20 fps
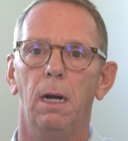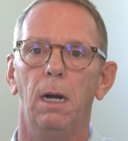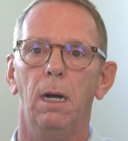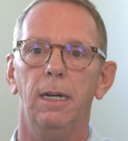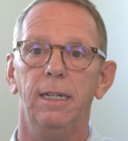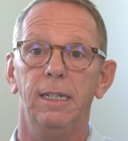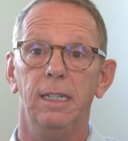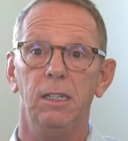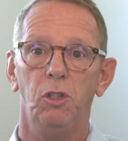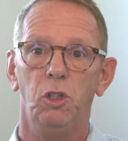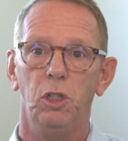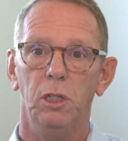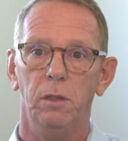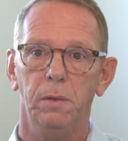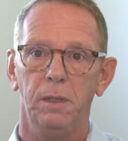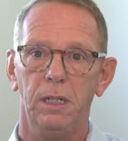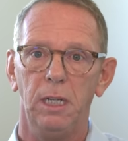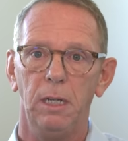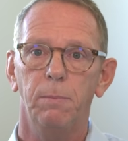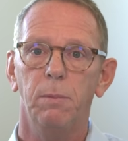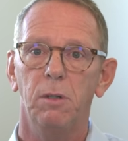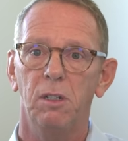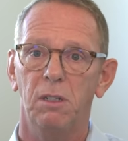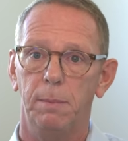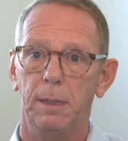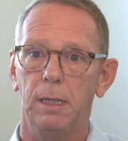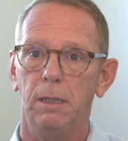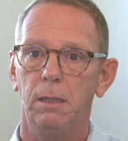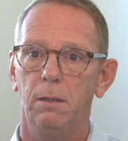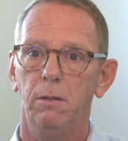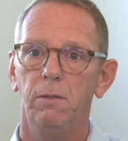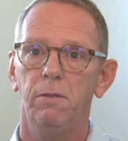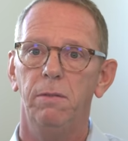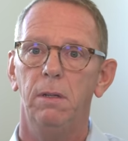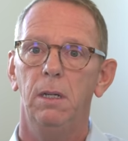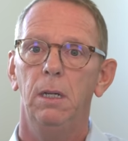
uh, an agility perspective,